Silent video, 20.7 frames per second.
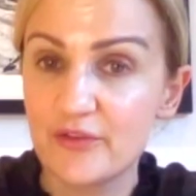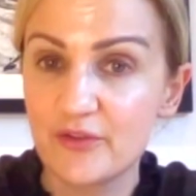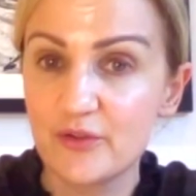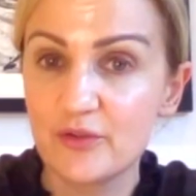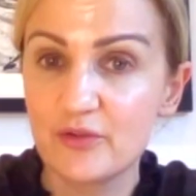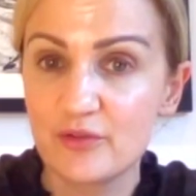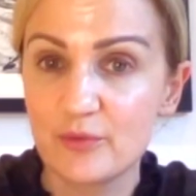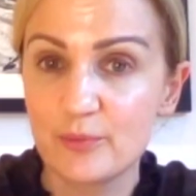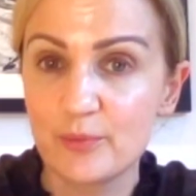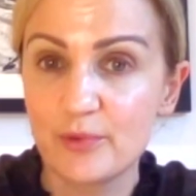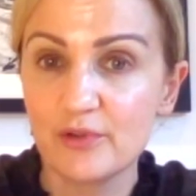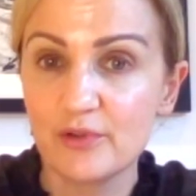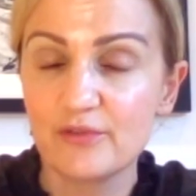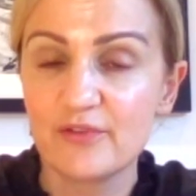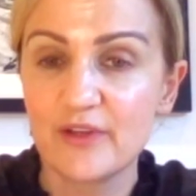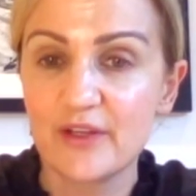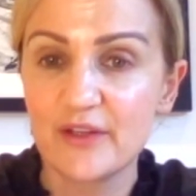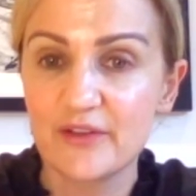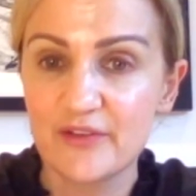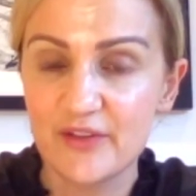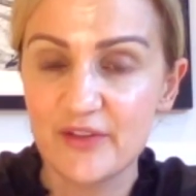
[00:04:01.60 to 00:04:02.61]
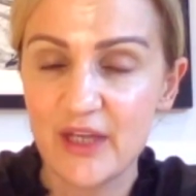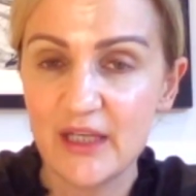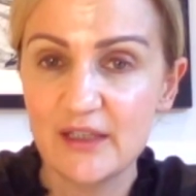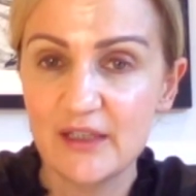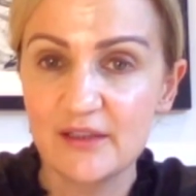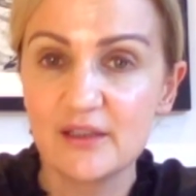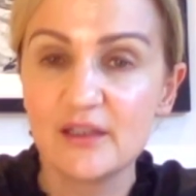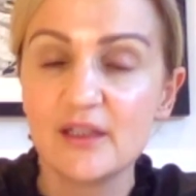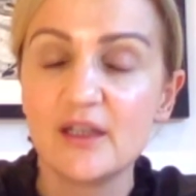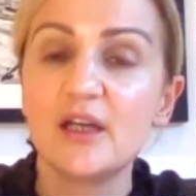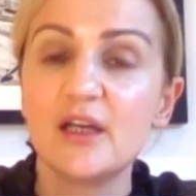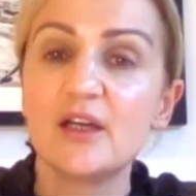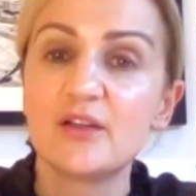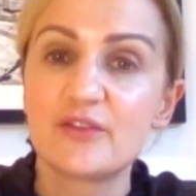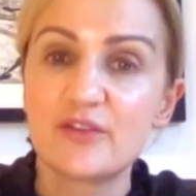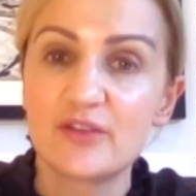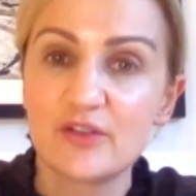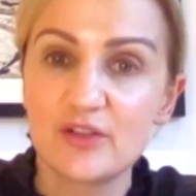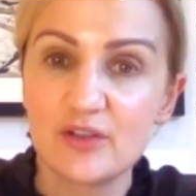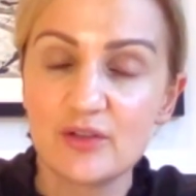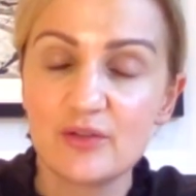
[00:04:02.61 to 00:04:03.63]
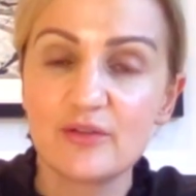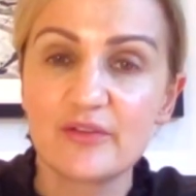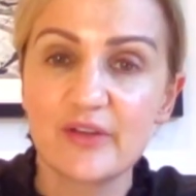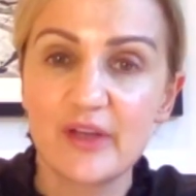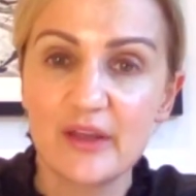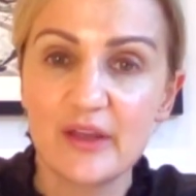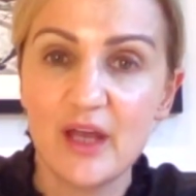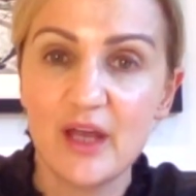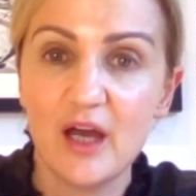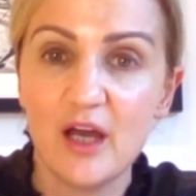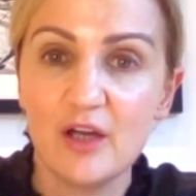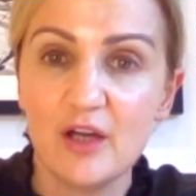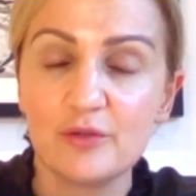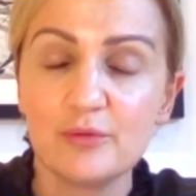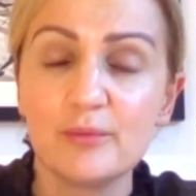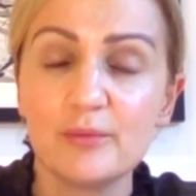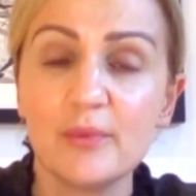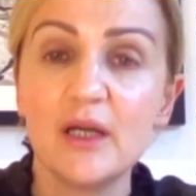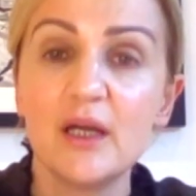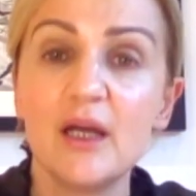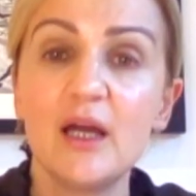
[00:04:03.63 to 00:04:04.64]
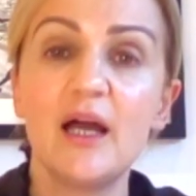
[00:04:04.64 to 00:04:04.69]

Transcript: suitable for the skin to use in the home.